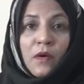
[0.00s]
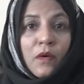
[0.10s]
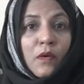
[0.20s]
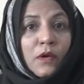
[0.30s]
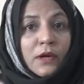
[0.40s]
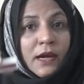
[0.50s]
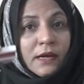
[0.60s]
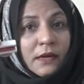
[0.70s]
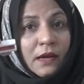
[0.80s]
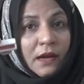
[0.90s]
Hold
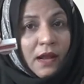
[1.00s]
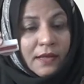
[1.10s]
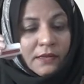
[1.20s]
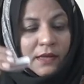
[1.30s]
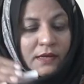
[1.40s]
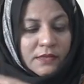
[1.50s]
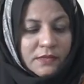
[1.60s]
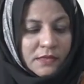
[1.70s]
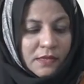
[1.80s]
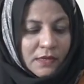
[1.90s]
it like
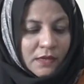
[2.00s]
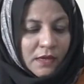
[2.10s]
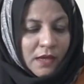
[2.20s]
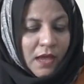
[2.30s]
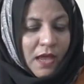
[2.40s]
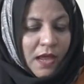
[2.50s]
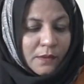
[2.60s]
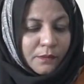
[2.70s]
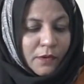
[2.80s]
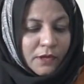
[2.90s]
this
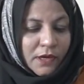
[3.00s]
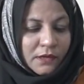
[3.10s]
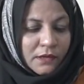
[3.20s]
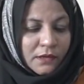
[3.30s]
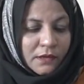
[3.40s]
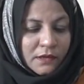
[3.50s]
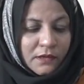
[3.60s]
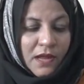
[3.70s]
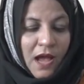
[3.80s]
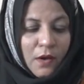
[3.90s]
and put it
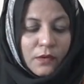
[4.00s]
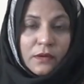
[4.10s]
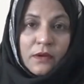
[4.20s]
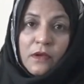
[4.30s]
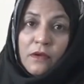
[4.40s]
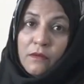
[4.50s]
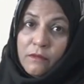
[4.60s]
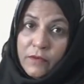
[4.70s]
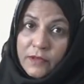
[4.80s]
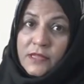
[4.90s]
down
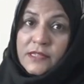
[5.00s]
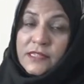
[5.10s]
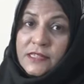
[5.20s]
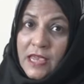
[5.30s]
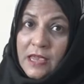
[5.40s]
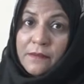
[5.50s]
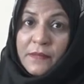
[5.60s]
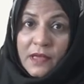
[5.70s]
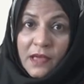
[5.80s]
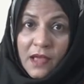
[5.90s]
with the
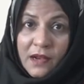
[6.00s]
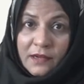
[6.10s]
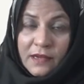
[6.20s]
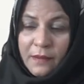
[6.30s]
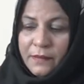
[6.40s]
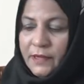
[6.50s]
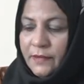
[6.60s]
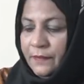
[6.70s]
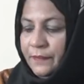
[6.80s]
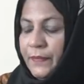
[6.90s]
same color tablet.
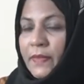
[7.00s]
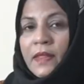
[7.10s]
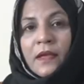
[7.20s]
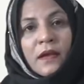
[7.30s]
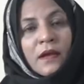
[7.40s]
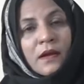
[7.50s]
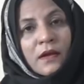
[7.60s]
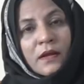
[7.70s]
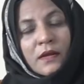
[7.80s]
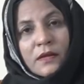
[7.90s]

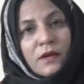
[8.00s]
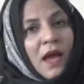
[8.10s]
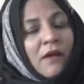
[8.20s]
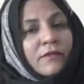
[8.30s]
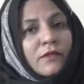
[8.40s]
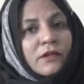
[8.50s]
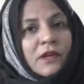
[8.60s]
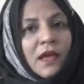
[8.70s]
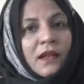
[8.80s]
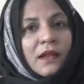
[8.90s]
You have to
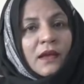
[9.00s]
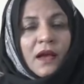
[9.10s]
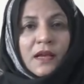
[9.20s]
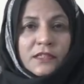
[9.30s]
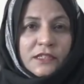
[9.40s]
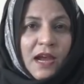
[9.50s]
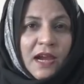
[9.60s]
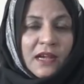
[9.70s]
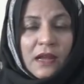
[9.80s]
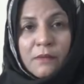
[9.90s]
tell a
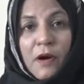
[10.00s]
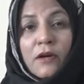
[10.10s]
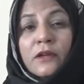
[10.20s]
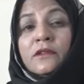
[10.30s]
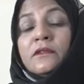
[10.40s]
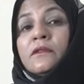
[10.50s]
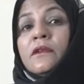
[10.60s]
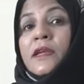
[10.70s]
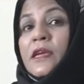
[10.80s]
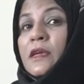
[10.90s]
child about
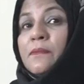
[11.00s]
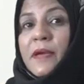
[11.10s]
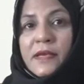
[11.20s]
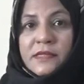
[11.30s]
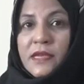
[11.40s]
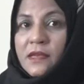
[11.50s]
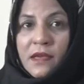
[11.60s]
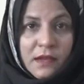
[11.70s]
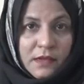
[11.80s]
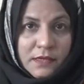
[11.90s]
3 basic
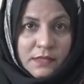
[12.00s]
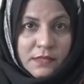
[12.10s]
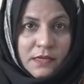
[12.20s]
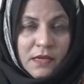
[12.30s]
colors.